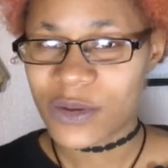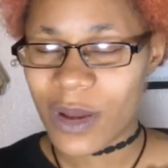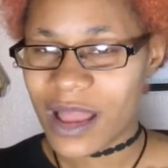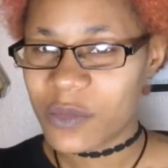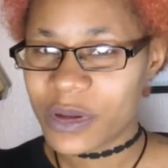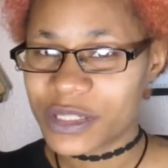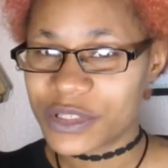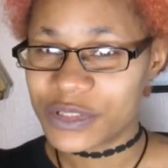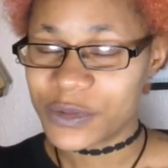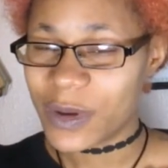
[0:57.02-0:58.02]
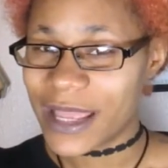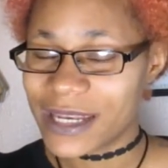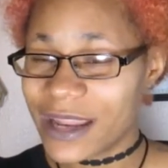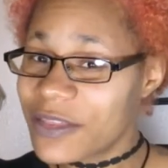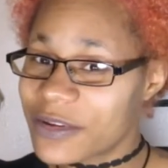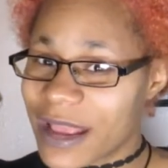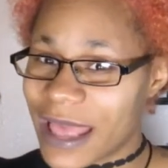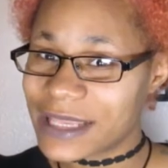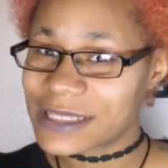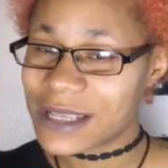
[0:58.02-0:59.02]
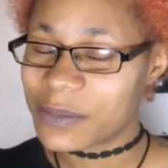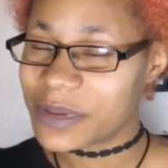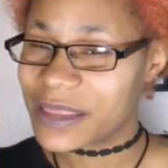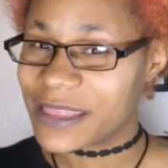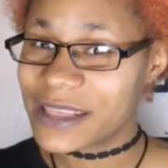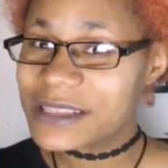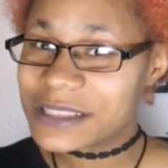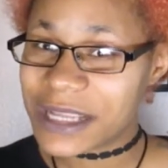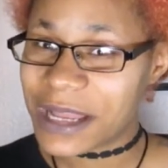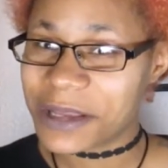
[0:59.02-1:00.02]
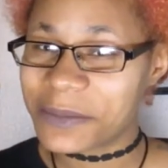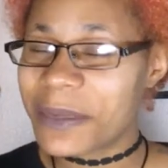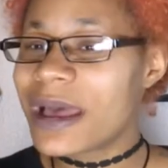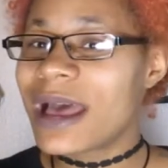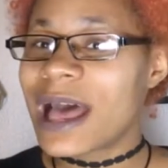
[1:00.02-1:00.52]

So I wanted to do another ask, but this time